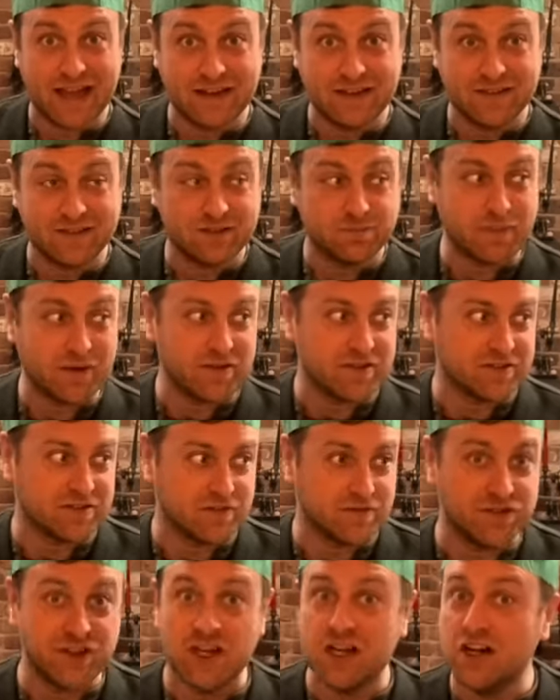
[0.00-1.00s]
and spirits
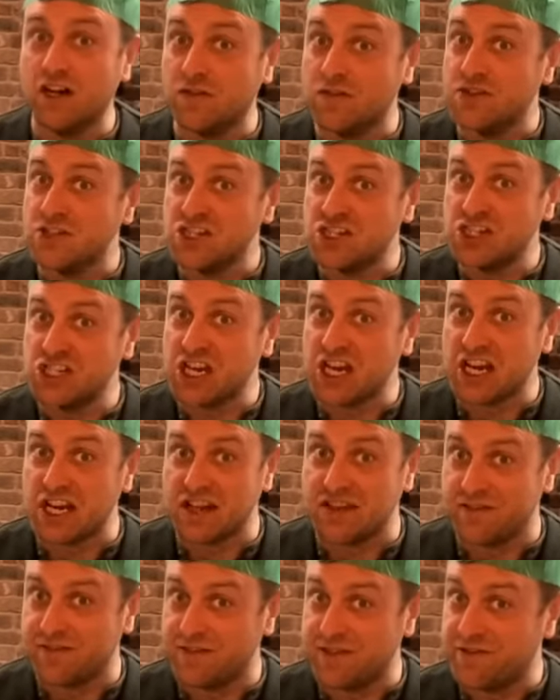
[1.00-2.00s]
of the she,
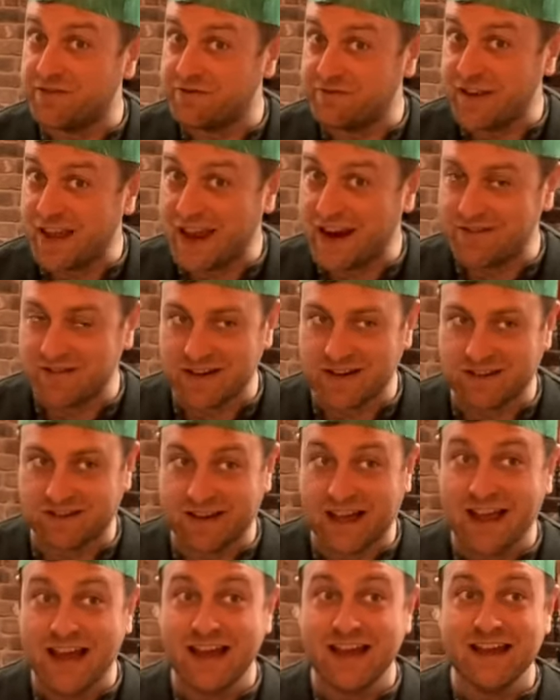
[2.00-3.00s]
the fairies,
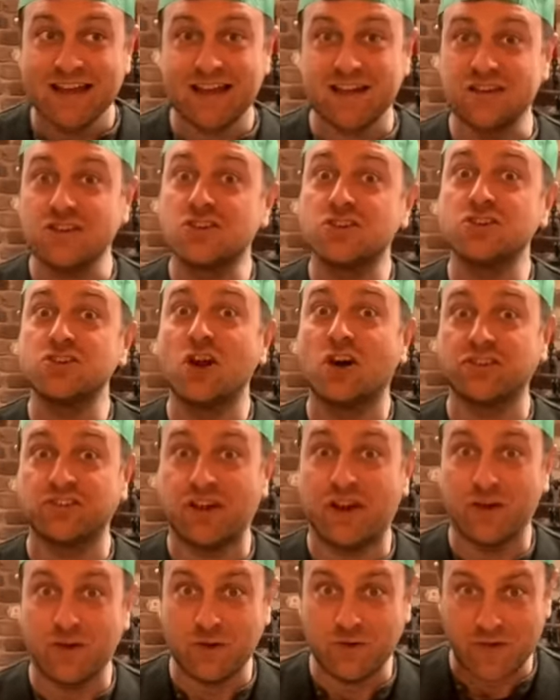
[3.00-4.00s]
can cross
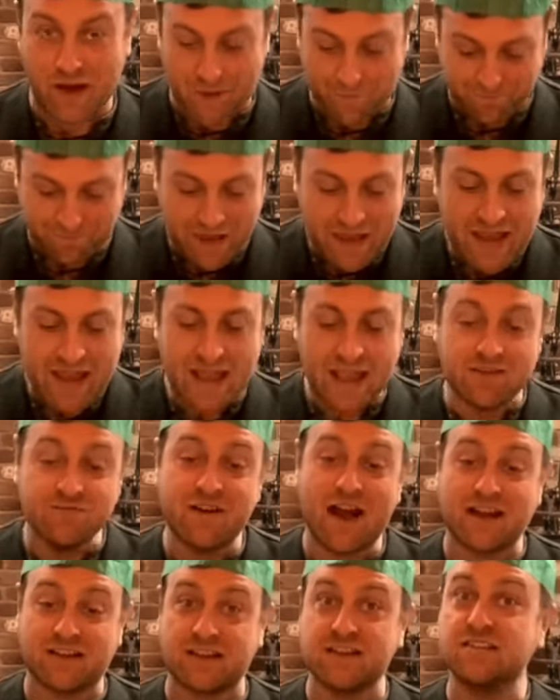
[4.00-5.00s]
over. In
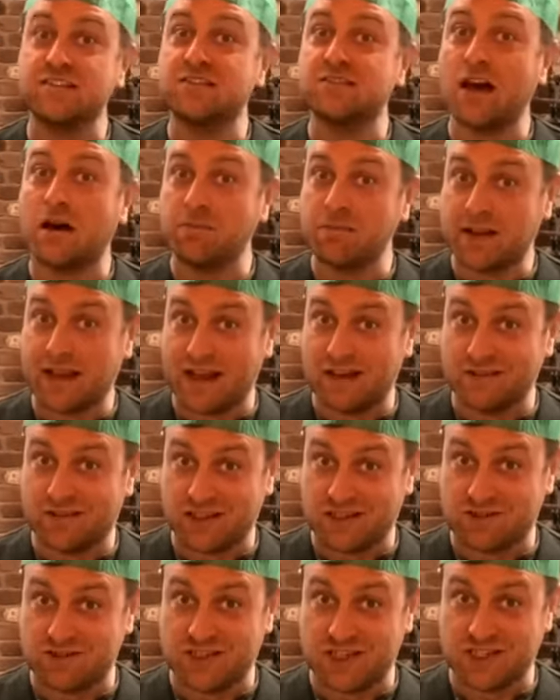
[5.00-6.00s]
fact, in some
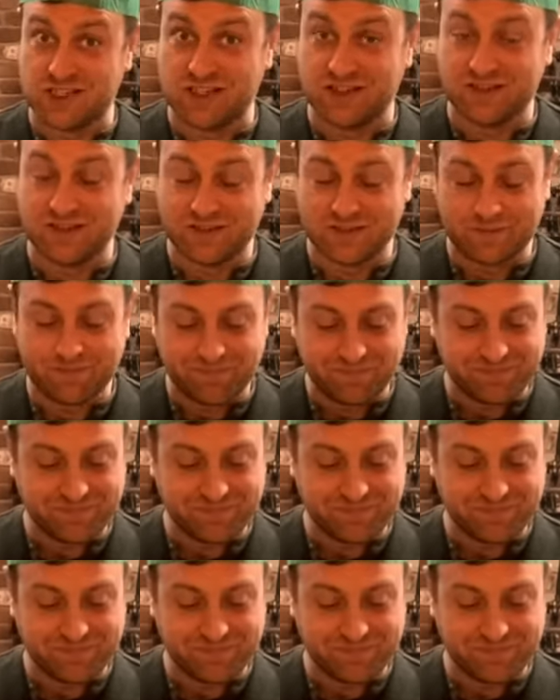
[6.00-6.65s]
Celtic traditions,